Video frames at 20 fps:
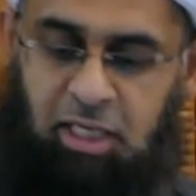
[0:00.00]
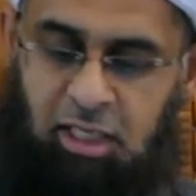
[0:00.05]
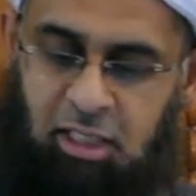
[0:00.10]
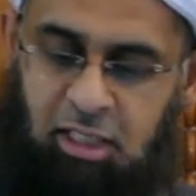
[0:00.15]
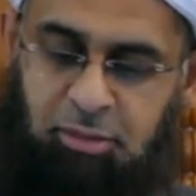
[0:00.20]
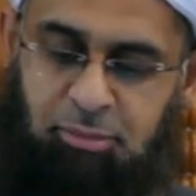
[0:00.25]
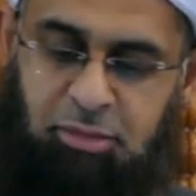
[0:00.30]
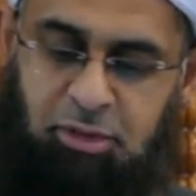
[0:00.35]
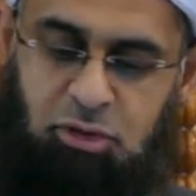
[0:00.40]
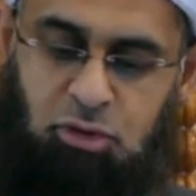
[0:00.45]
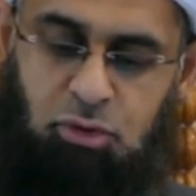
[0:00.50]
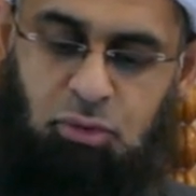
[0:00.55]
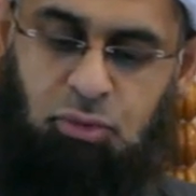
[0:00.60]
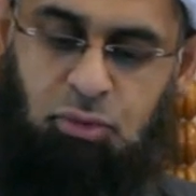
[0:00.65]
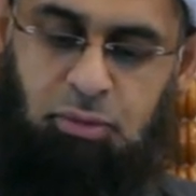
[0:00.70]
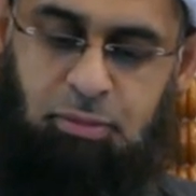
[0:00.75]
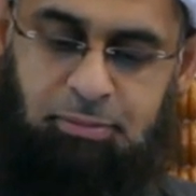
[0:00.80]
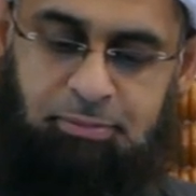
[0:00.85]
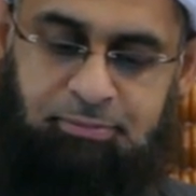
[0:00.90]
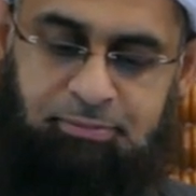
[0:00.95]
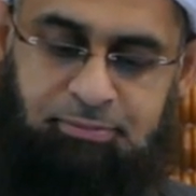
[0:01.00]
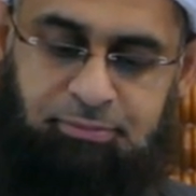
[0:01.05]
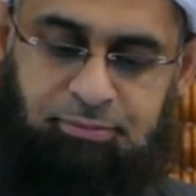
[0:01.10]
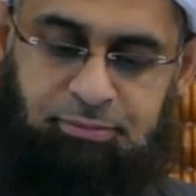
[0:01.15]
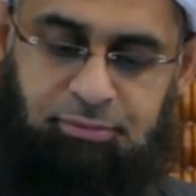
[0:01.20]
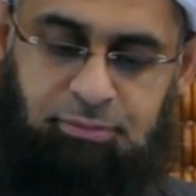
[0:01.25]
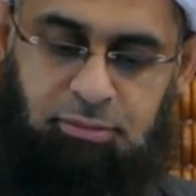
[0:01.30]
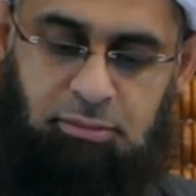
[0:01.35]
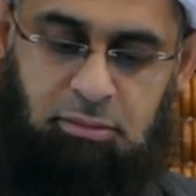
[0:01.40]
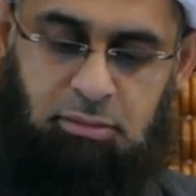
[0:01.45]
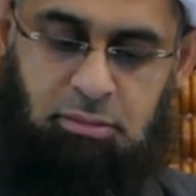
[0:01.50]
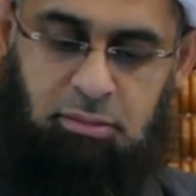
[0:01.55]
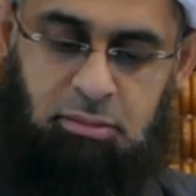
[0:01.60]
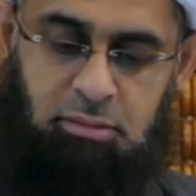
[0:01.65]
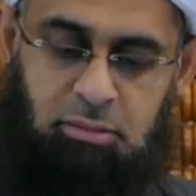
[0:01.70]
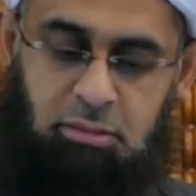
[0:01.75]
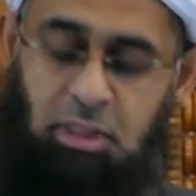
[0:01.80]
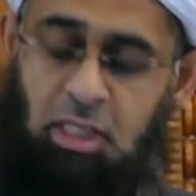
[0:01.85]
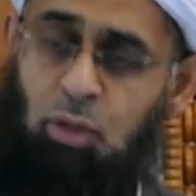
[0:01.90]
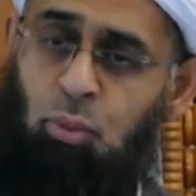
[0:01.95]
Number two,
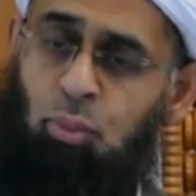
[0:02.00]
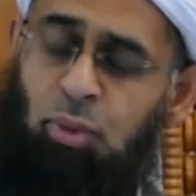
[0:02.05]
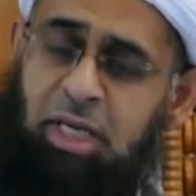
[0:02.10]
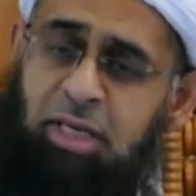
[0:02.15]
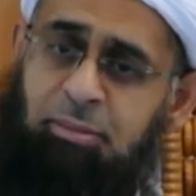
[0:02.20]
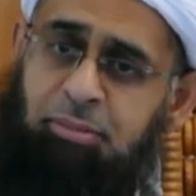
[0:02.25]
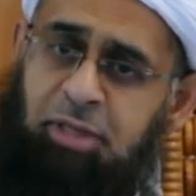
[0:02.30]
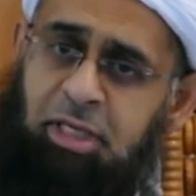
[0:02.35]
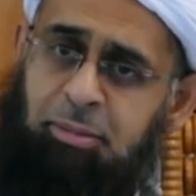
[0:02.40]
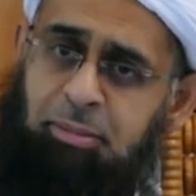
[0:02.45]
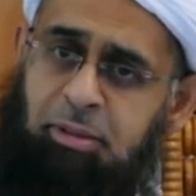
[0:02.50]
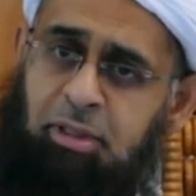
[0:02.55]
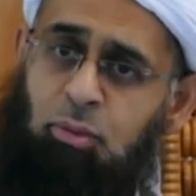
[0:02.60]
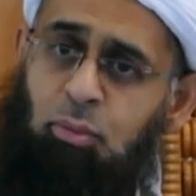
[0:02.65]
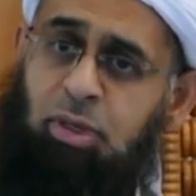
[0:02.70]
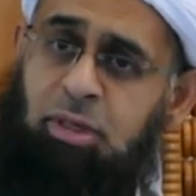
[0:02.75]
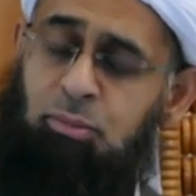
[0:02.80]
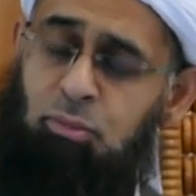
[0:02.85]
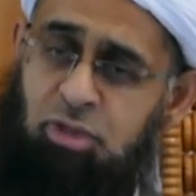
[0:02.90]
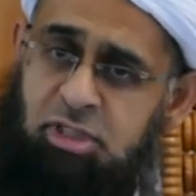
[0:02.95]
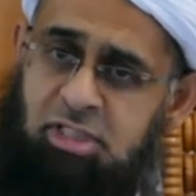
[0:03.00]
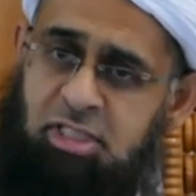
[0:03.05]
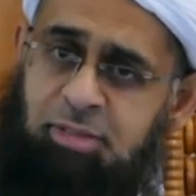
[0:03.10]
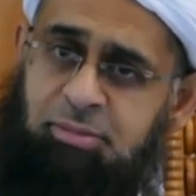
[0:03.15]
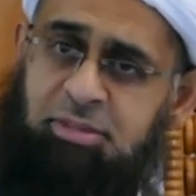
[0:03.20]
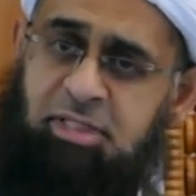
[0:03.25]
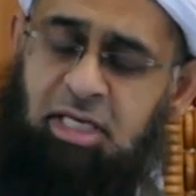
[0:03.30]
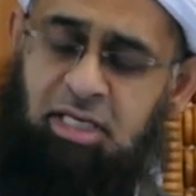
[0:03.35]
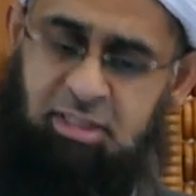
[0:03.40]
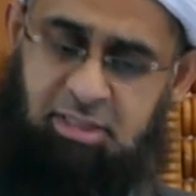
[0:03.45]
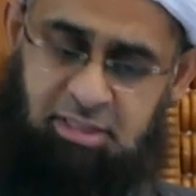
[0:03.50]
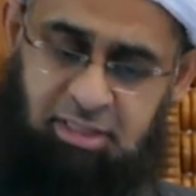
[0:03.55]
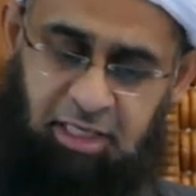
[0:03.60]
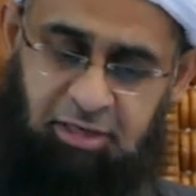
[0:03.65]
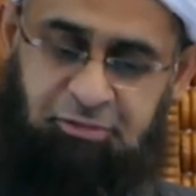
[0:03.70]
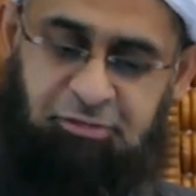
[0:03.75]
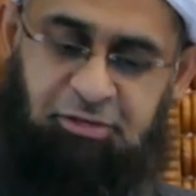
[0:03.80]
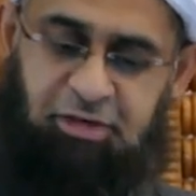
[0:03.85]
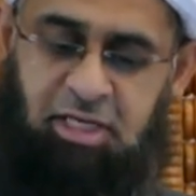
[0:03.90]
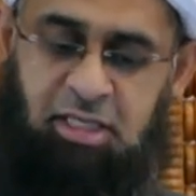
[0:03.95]
when Muslims are
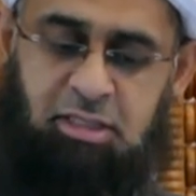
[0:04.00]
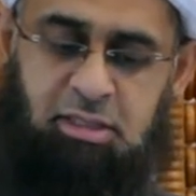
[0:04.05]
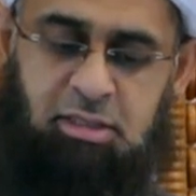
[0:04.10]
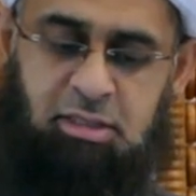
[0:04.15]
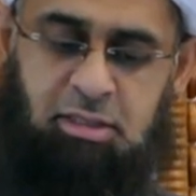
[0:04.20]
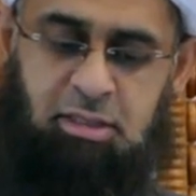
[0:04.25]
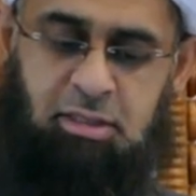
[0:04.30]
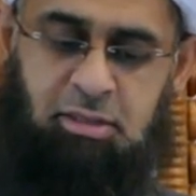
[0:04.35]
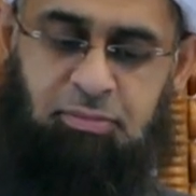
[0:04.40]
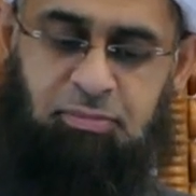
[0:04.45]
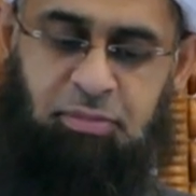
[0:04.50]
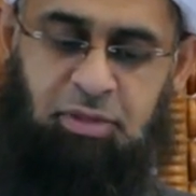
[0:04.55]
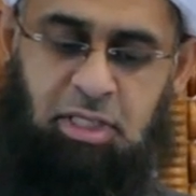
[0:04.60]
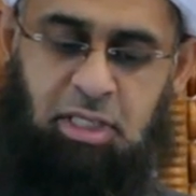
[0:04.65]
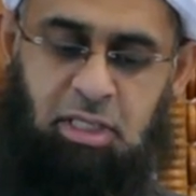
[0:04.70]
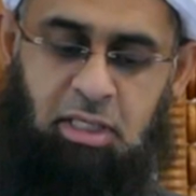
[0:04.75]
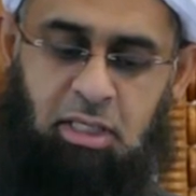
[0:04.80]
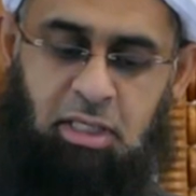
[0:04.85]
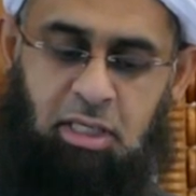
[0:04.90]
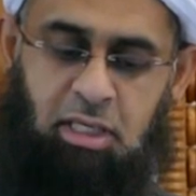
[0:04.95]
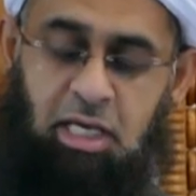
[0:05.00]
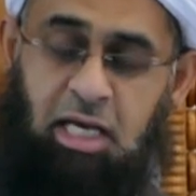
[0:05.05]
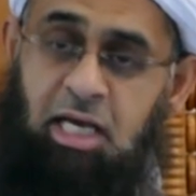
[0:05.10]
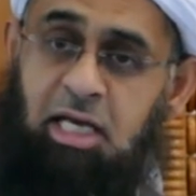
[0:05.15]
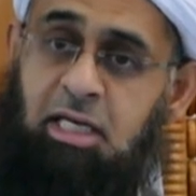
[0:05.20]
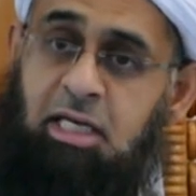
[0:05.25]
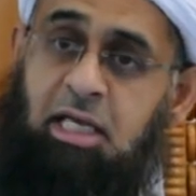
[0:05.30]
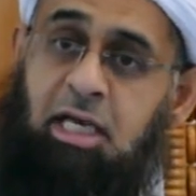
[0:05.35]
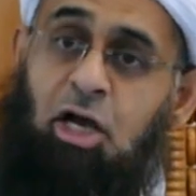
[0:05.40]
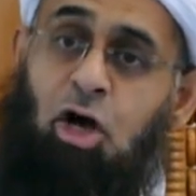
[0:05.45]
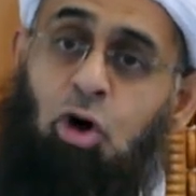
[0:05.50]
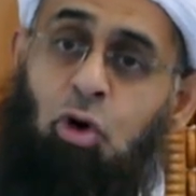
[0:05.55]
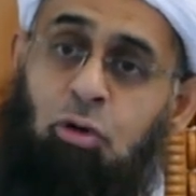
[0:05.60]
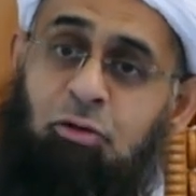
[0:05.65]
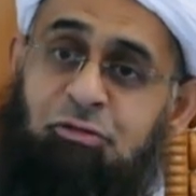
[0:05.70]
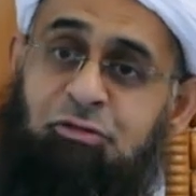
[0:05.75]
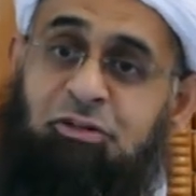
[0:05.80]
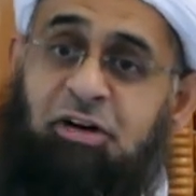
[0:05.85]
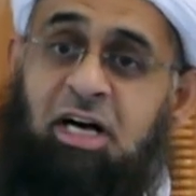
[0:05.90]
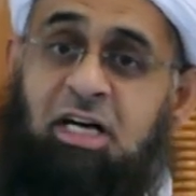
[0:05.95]
steadfast, and they hold
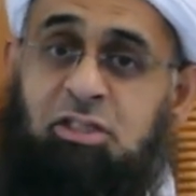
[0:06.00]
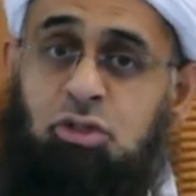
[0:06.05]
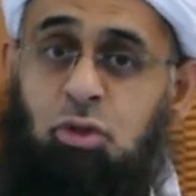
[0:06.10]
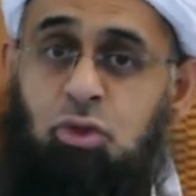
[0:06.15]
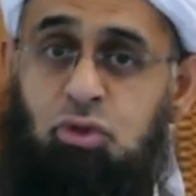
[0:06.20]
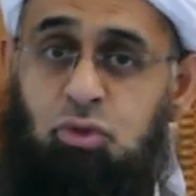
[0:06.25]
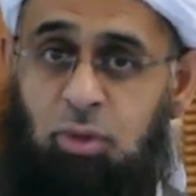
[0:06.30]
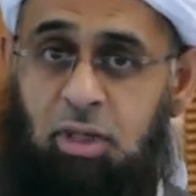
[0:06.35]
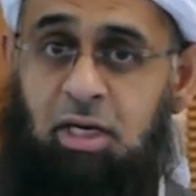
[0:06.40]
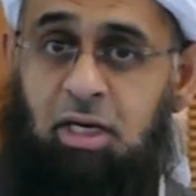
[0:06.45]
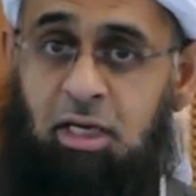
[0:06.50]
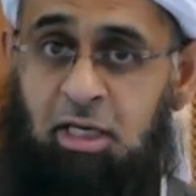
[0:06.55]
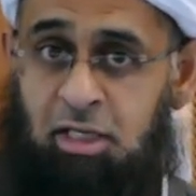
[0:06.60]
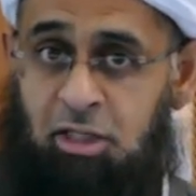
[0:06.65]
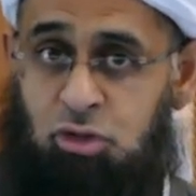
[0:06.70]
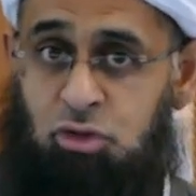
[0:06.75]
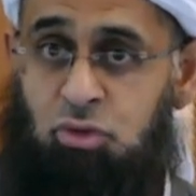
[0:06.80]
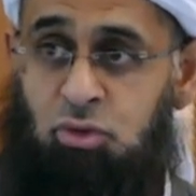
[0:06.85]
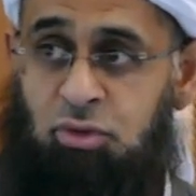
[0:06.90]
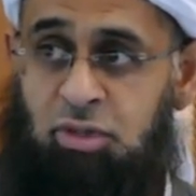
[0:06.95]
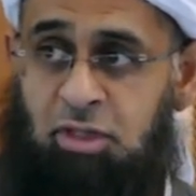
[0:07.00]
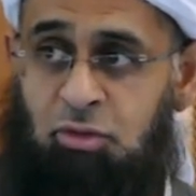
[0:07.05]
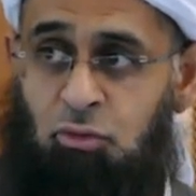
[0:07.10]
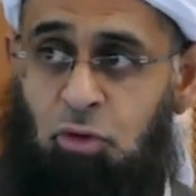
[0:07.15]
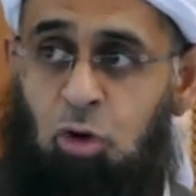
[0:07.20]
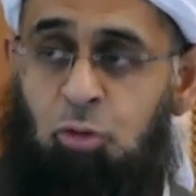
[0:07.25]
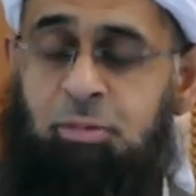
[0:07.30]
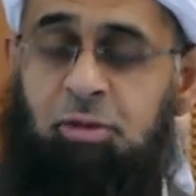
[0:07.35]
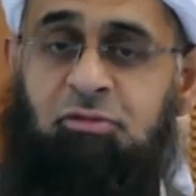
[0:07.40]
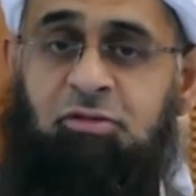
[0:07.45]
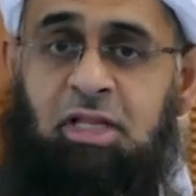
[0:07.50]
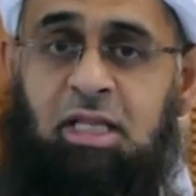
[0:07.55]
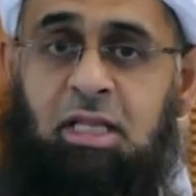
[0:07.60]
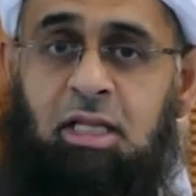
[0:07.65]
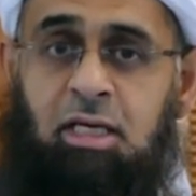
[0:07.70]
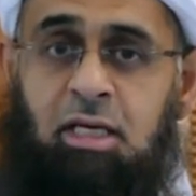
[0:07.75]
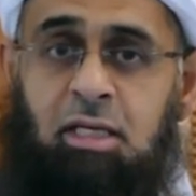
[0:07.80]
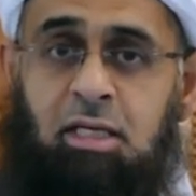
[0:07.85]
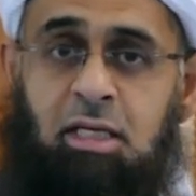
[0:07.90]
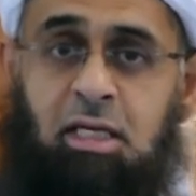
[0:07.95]
fast onto the rope of
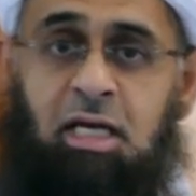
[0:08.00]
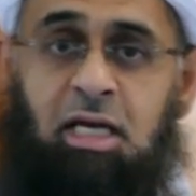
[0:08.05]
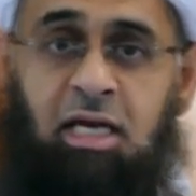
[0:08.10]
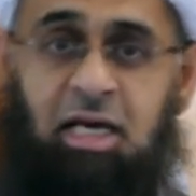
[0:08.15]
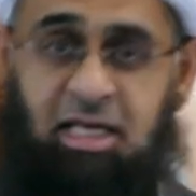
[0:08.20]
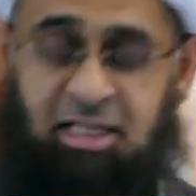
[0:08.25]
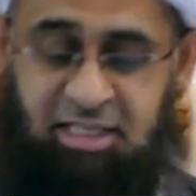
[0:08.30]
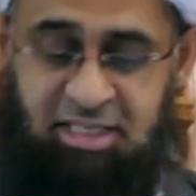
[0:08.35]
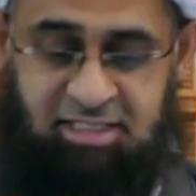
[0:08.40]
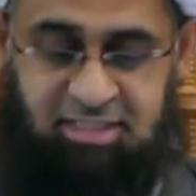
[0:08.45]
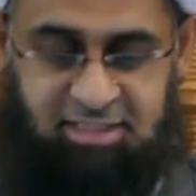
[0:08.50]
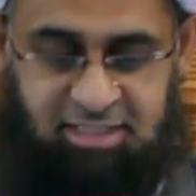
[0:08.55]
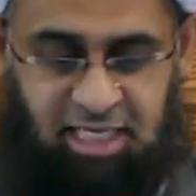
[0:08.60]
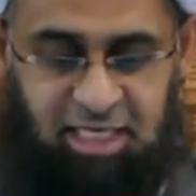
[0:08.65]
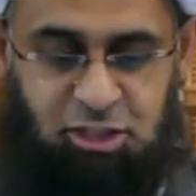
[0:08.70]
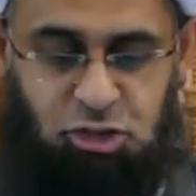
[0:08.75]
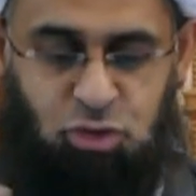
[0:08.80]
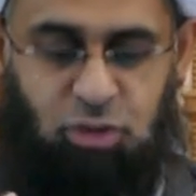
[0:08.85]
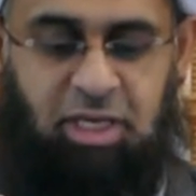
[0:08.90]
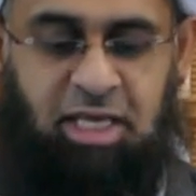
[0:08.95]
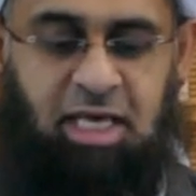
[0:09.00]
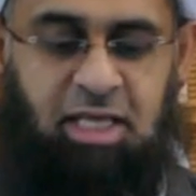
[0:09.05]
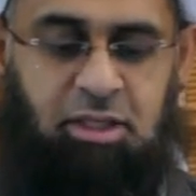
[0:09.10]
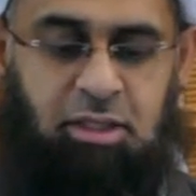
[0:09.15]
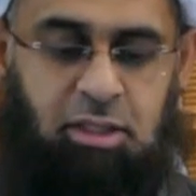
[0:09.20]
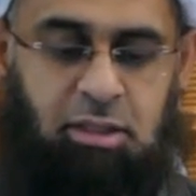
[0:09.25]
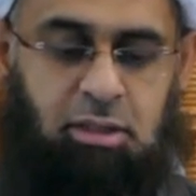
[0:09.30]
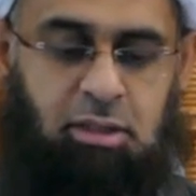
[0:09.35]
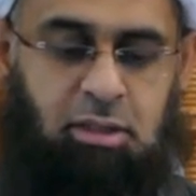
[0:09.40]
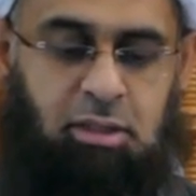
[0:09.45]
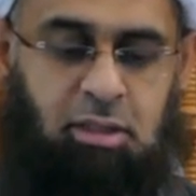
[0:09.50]
Allah, and they stay together,